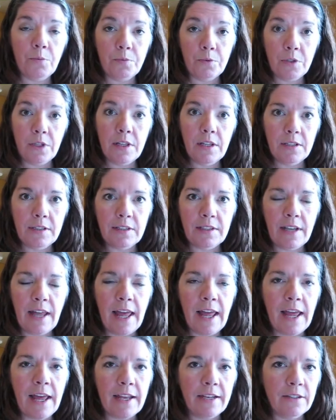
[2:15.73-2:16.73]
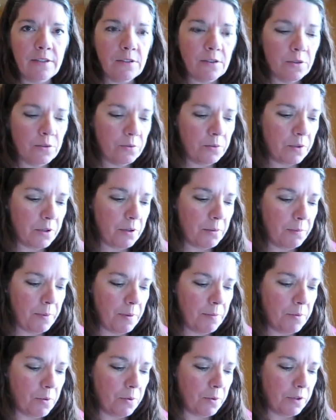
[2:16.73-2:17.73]
to this land where the
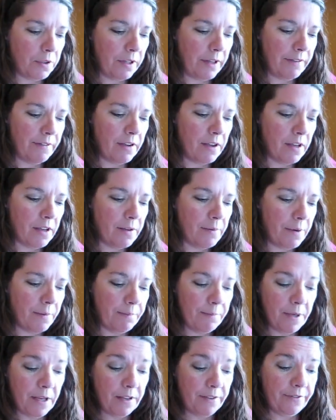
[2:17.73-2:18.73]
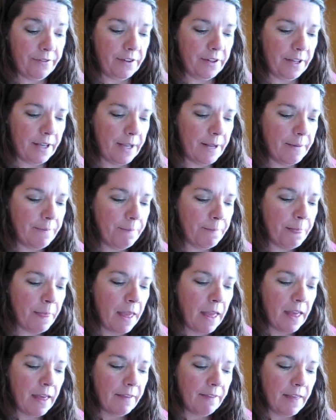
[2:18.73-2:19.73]
people were living peacefully.
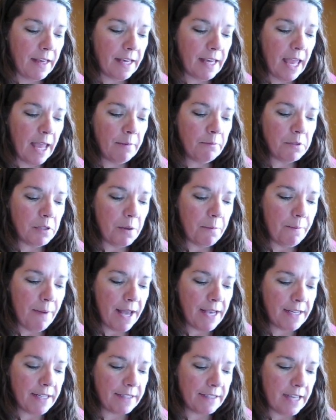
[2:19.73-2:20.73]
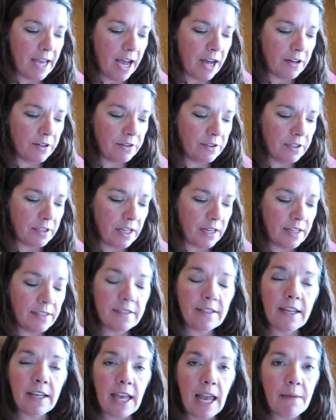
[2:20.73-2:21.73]
They came to Micah's house, and
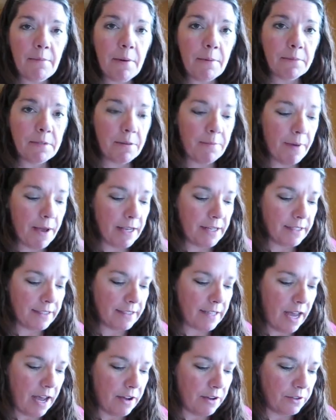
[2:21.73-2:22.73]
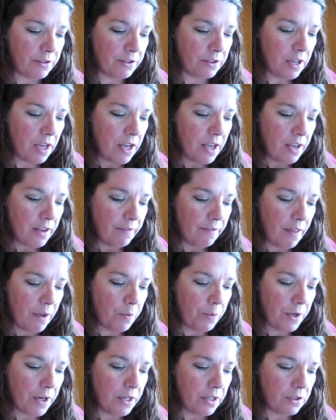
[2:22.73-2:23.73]
as they came up to Micah's house, they
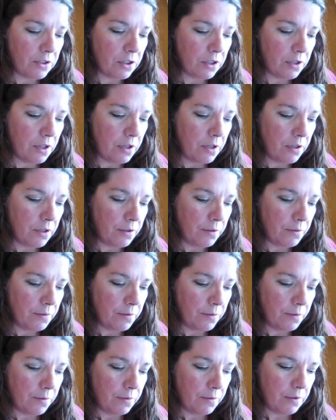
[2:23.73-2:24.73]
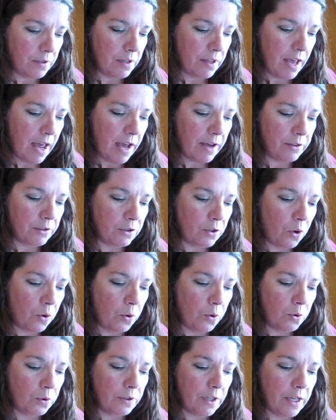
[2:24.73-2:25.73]
went into the to the
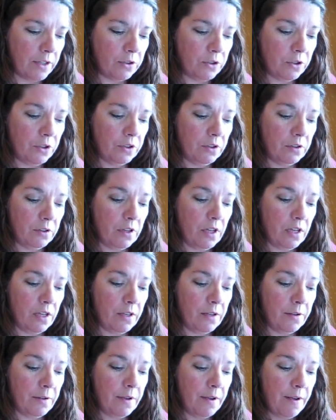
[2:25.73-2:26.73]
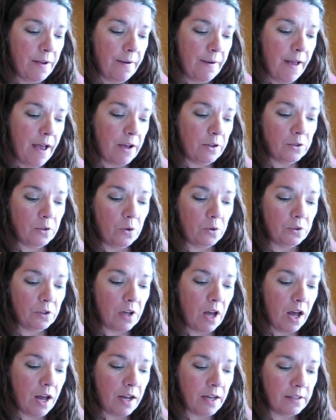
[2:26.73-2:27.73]
household and took the household
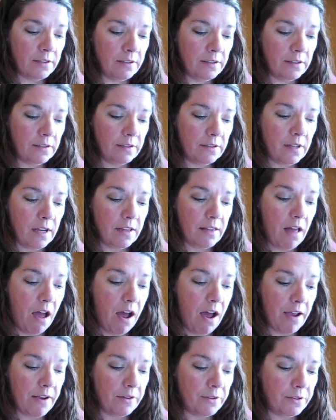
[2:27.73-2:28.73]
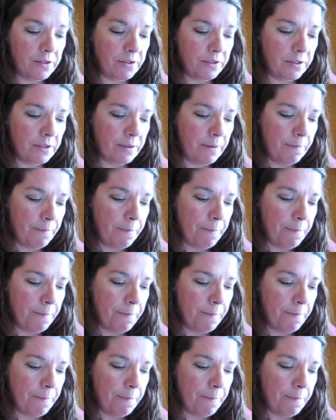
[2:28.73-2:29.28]
gods and the idols